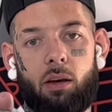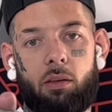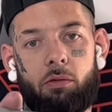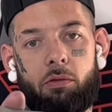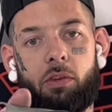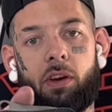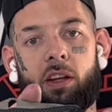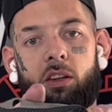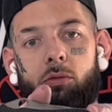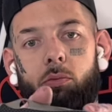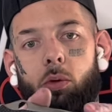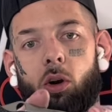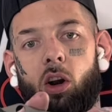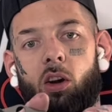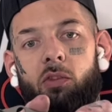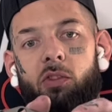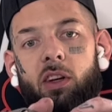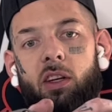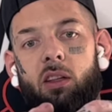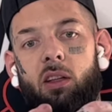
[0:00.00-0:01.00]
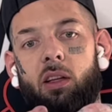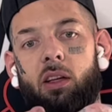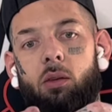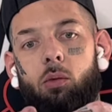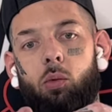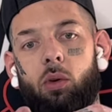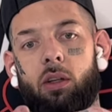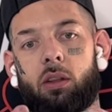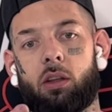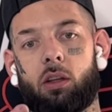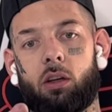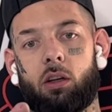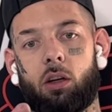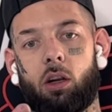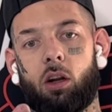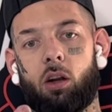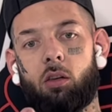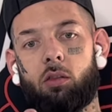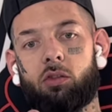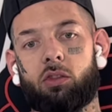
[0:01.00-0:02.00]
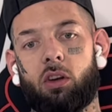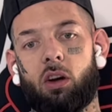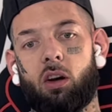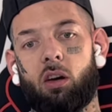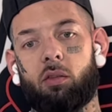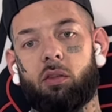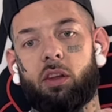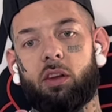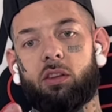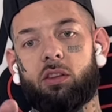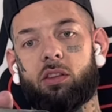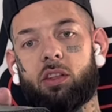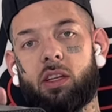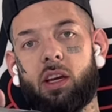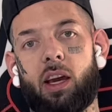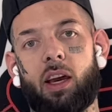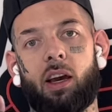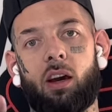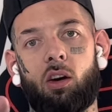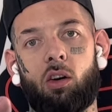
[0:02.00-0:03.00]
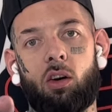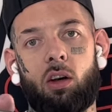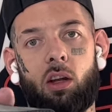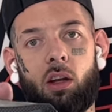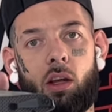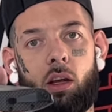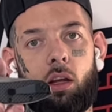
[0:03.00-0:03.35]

fits perfectly with the curves of the scale.